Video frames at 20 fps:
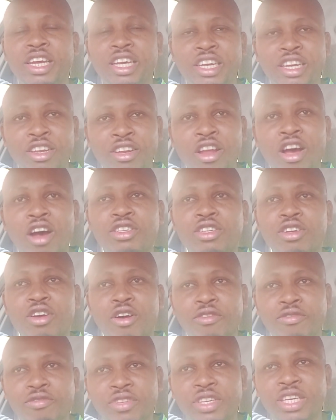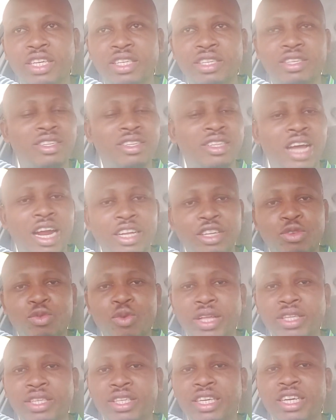a lot of things. That is
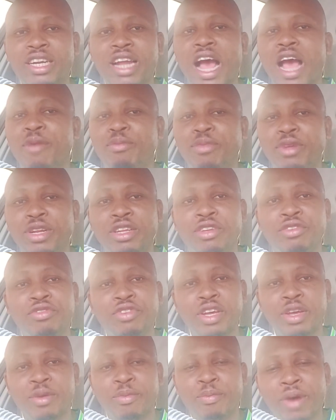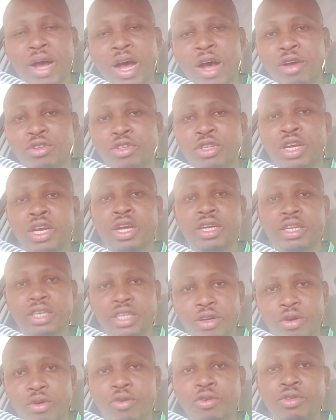one thing I believe about
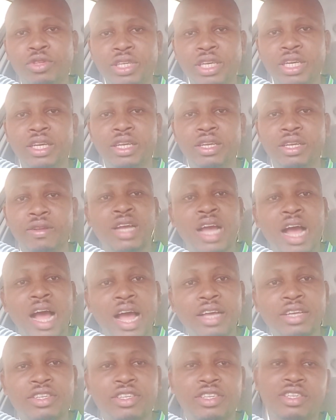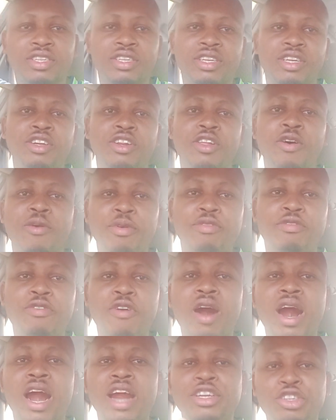the whole thing. Guys, you know,
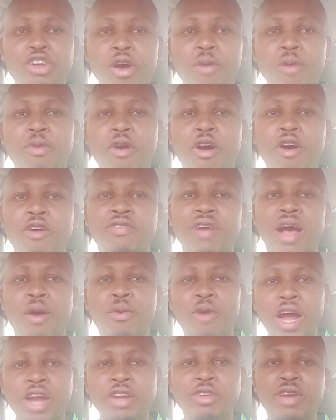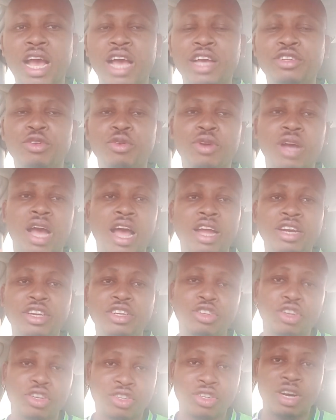before I jump off, I want you guys to
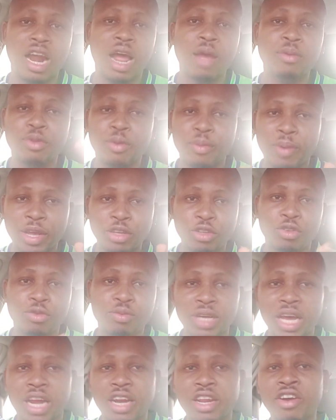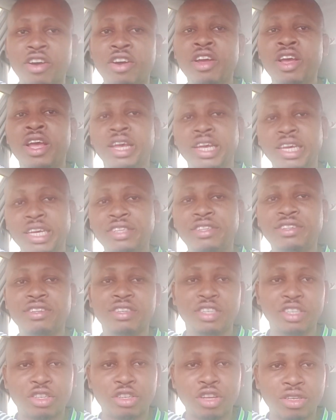kindly subscribe to my YouTube channel, hit
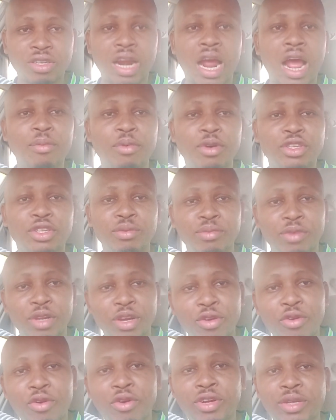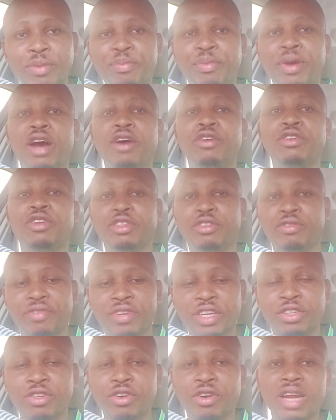the subscribe button below, the bell
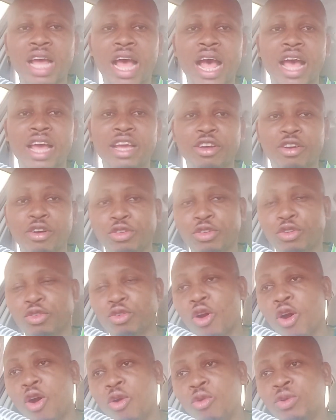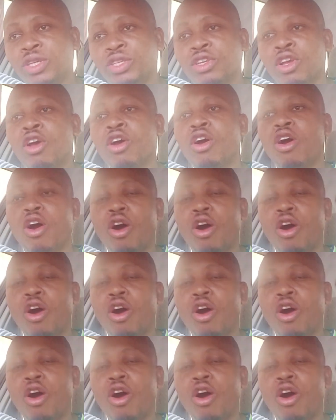notification icon to always